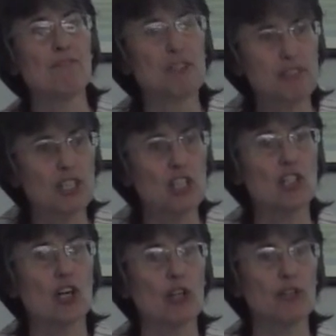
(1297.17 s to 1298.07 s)
physical
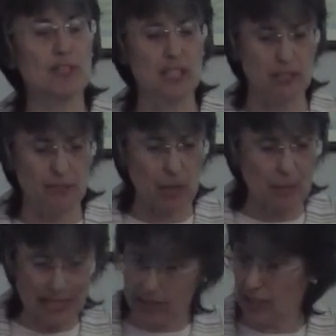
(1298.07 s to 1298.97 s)
geography, the
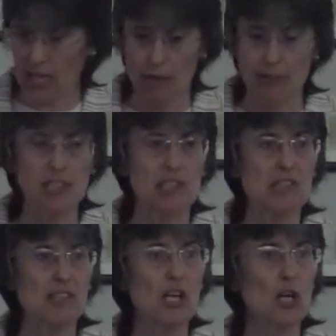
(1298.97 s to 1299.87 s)
environmental
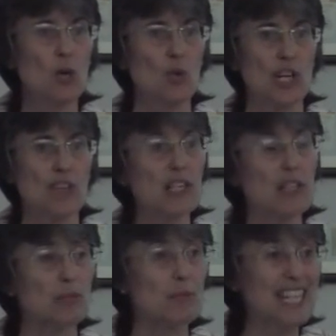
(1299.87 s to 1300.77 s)
inheritance, which I think
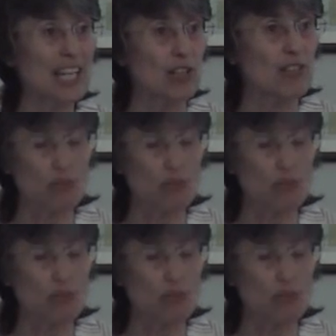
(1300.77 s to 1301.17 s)
is a particular